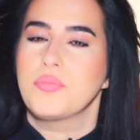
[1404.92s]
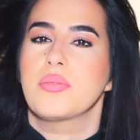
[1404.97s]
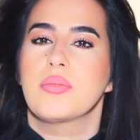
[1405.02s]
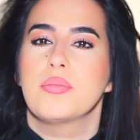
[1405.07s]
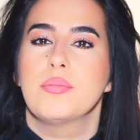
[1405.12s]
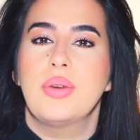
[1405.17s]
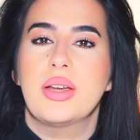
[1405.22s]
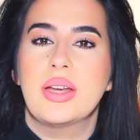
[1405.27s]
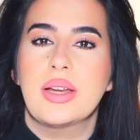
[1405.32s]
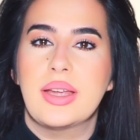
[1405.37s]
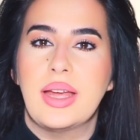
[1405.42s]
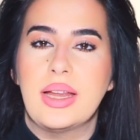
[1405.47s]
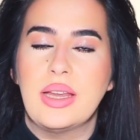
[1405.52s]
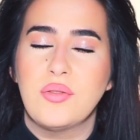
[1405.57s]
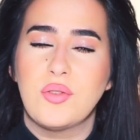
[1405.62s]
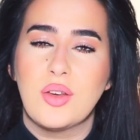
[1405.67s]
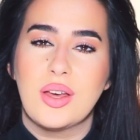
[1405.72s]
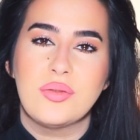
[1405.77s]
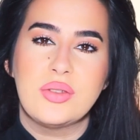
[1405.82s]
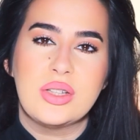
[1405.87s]
But again,
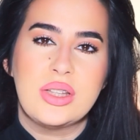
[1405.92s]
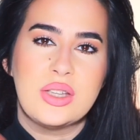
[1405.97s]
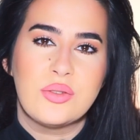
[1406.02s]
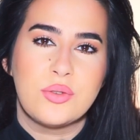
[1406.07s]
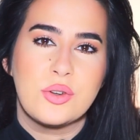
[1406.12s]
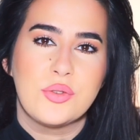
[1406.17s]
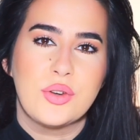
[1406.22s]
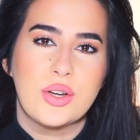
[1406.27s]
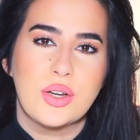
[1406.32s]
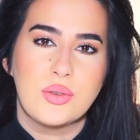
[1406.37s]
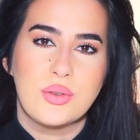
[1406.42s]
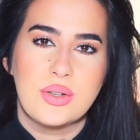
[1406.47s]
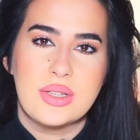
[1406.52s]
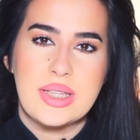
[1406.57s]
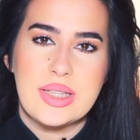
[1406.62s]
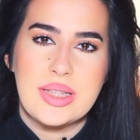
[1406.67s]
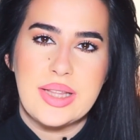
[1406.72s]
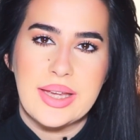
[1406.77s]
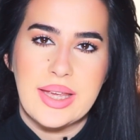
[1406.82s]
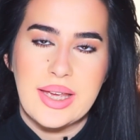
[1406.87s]
if you have a taste for
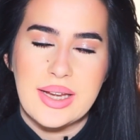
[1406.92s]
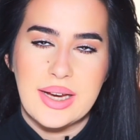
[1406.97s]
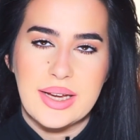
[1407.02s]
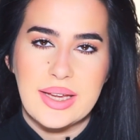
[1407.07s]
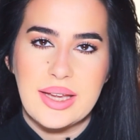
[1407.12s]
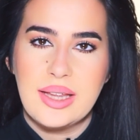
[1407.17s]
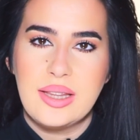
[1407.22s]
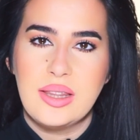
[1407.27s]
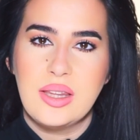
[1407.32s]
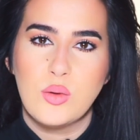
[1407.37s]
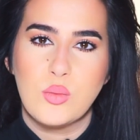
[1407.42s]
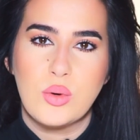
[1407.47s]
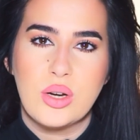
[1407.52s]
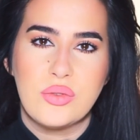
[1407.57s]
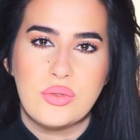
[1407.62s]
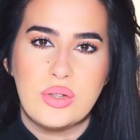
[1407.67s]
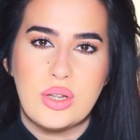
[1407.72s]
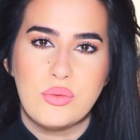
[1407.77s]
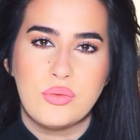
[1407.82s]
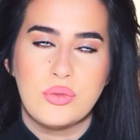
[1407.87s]
fragrances like Yara Candy,
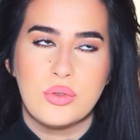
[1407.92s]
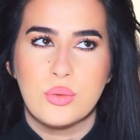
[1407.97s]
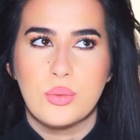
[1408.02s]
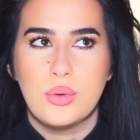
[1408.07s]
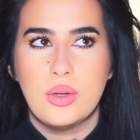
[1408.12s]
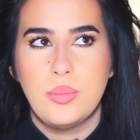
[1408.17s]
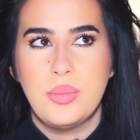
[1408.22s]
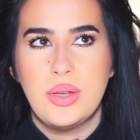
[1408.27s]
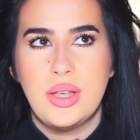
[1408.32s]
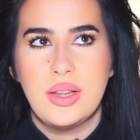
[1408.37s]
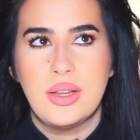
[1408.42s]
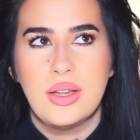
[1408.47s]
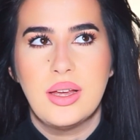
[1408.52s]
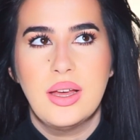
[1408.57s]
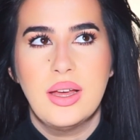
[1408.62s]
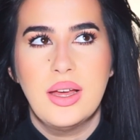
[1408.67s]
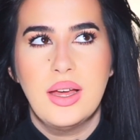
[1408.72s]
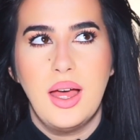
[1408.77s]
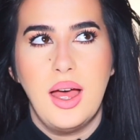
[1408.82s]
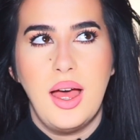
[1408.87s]
Wave Now for Women,
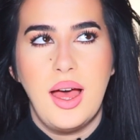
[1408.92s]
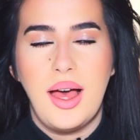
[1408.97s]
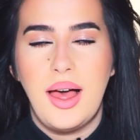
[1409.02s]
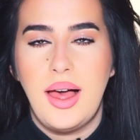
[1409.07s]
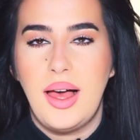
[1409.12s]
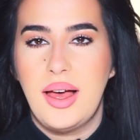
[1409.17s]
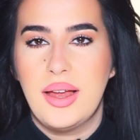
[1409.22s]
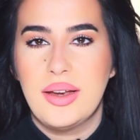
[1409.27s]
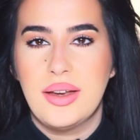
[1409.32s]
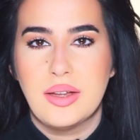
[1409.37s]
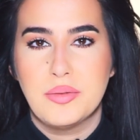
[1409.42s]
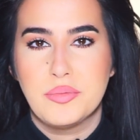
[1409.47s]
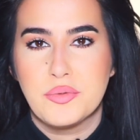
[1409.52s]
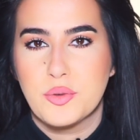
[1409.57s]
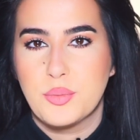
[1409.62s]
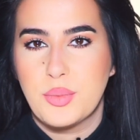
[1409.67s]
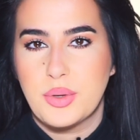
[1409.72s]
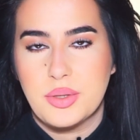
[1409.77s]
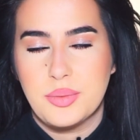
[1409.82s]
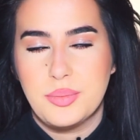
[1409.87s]
Anab
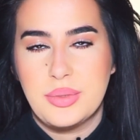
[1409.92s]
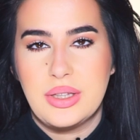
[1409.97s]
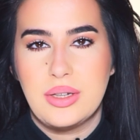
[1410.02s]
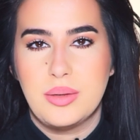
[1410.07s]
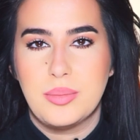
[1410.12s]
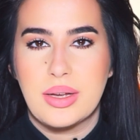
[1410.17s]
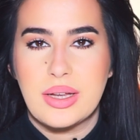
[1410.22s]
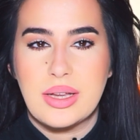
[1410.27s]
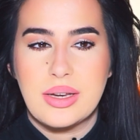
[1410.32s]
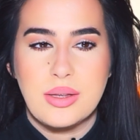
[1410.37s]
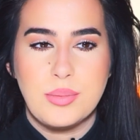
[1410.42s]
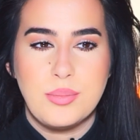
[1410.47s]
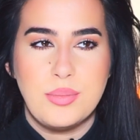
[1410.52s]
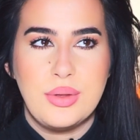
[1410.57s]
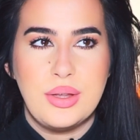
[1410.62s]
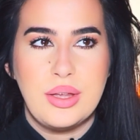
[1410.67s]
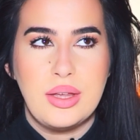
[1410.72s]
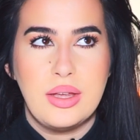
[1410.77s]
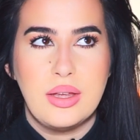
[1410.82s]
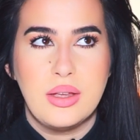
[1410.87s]
from Ahmed Al
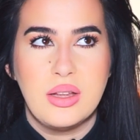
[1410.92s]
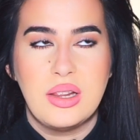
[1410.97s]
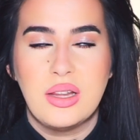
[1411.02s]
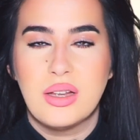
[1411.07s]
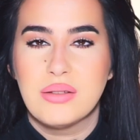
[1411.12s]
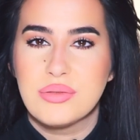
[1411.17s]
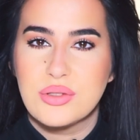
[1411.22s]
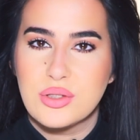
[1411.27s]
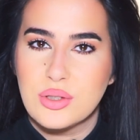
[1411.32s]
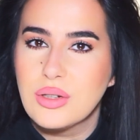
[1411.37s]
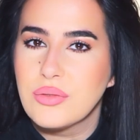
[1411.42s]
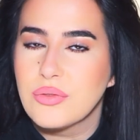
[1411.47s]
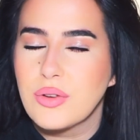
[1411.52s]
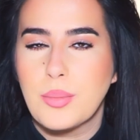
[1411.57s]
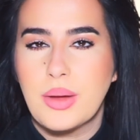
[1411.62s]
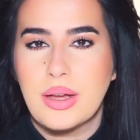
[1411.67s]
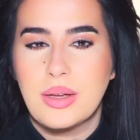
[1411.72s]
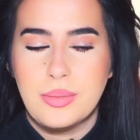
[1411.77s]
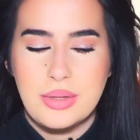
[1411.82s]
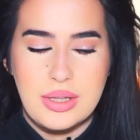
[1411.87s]
Maghribi, Love Story
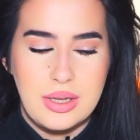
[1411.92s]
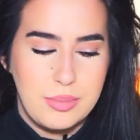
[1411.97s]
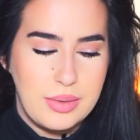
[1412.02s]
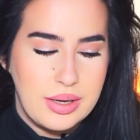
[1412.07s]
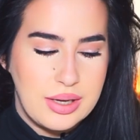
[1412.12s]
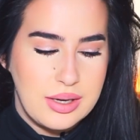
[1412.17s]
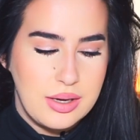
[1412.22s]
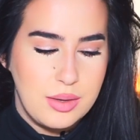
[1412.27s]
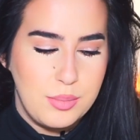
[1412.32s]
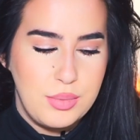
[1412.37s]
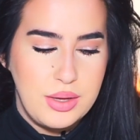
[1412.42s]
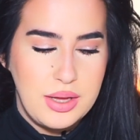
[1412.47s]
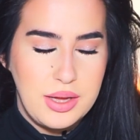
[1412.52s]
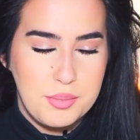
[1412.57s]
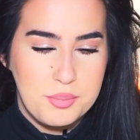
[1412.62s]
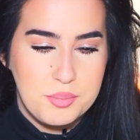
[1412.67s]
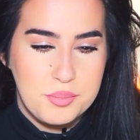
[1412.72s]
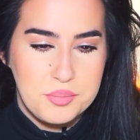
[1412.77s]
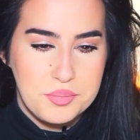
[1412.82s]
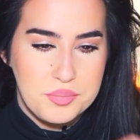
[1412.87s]
from Ahmed Al
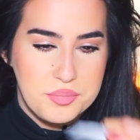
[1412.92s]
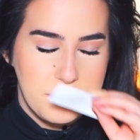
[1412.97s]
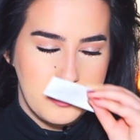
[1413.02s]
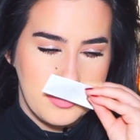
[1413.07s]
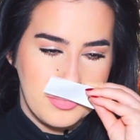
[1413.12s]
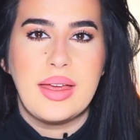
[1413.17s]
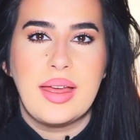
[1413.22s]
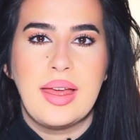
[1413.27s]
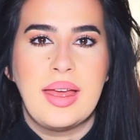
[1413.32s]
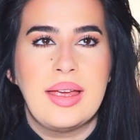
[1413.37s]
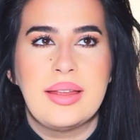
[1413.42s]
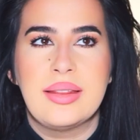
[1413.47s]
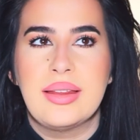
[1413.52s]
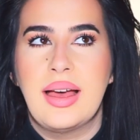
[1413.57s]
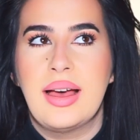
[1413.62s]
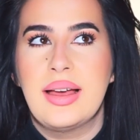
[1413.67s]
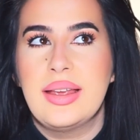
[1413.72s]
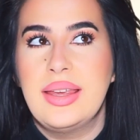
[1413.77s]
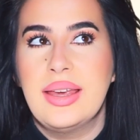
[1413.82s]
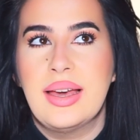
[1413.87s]
Maghribi, and
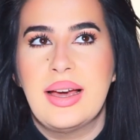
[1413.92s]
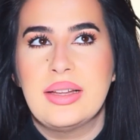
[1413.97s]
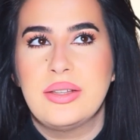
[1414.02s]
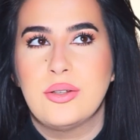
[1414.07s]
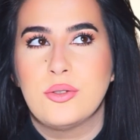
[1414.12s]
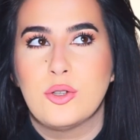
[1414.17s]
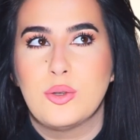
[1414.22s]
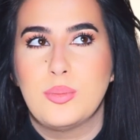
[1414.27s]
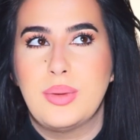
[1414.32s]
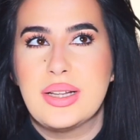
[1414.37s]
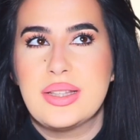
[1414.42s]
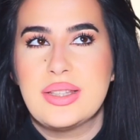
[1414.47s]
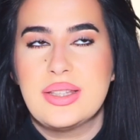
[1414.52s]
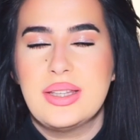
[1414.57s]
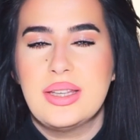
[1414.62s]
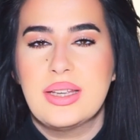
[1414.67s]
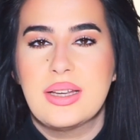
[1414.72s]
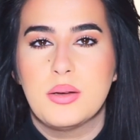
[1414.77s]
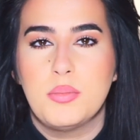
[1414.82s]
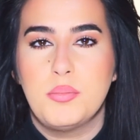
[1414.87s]
yeah, I don't know, but
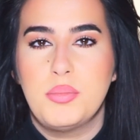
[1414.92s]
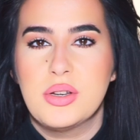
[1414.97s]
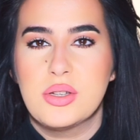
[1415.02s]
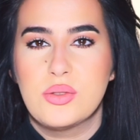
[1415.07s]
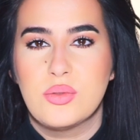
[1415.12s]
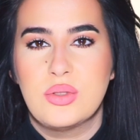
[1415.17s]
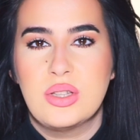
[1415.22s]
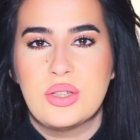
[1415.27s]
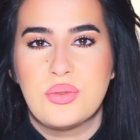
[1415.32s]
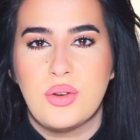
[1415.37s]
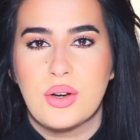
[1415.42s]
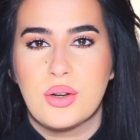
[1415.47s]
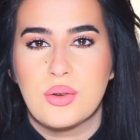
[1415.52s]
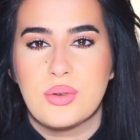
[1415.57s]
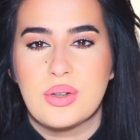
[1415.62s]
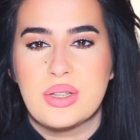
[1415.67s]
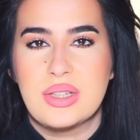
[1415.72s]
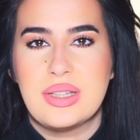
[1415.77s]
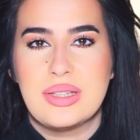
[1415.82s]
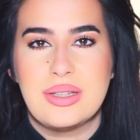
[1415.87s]
see, compared to these
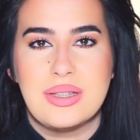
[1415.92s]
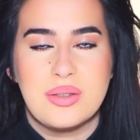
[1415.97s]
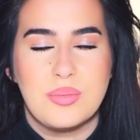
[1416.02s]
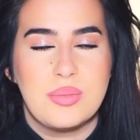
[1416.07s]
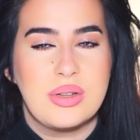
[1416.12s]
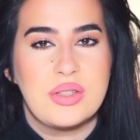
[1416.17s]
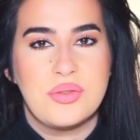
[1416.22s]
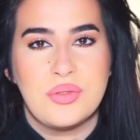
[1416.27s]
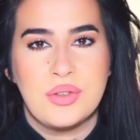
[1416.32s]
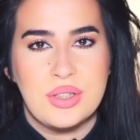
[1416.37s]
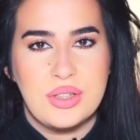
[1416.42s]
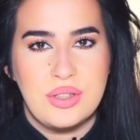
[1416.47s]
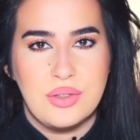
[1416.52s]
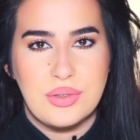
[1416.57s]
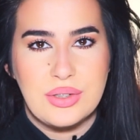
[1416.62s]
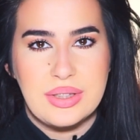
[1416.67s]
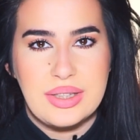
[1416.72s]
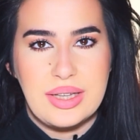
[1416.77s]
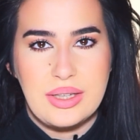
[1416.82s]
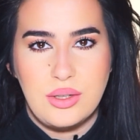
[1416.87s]
fragrances, this smells very
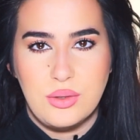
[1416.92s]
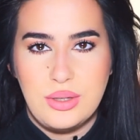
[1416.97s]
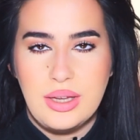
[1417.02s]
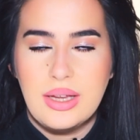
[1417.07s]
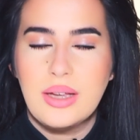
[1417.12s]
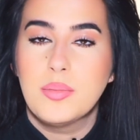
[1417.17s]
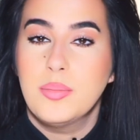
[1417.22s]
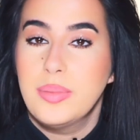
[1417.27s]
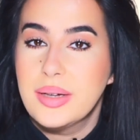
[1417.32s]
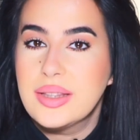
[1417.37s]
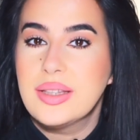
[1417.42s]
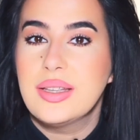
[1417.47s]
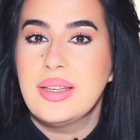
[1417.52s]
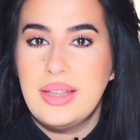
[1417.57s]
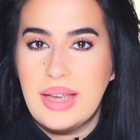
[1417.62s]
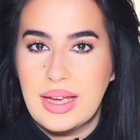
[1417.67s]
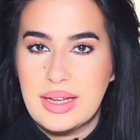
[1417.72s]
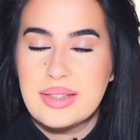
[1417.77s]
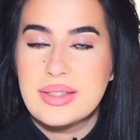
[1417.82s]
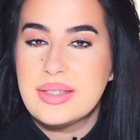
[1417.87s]
different and unique. But
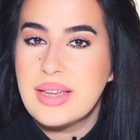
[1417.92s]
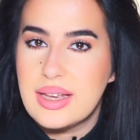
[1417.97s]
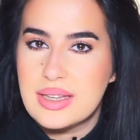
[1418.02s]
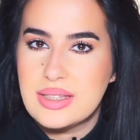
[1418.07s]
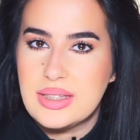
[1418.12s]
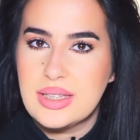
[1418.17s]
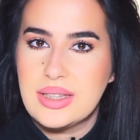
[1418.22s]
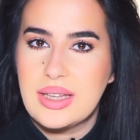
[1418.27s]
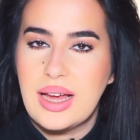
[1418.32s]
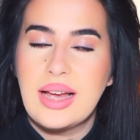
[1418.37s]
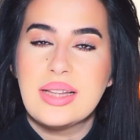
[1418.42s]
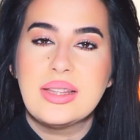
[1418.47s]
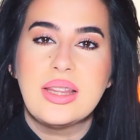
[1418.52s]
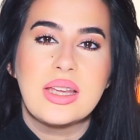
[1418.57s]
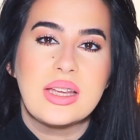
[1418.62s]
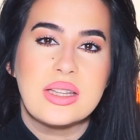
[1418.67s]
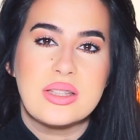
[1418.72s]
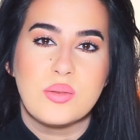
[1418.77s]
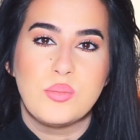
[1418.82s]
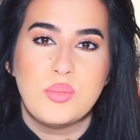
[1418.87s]
yeah, test it. I
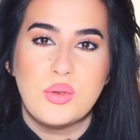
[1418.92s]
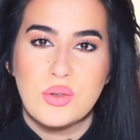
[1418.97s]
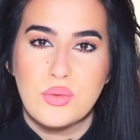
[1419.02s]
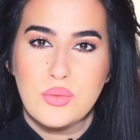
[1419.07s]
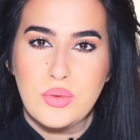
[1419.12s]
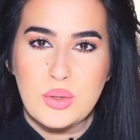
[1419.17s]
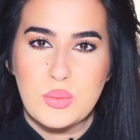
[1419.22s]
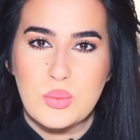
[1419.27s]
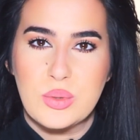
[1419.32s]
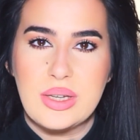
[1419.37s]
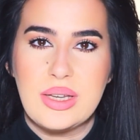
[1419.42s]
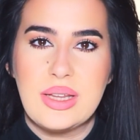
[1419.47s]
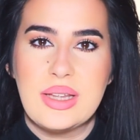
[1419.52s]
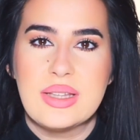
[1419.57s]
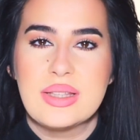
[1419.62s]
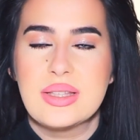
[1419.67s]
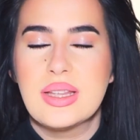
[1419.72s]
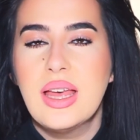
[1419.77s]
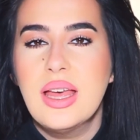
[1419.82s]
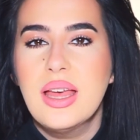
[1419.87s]
think it's a beautiful
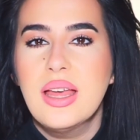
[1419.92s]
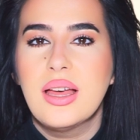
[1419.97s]
release.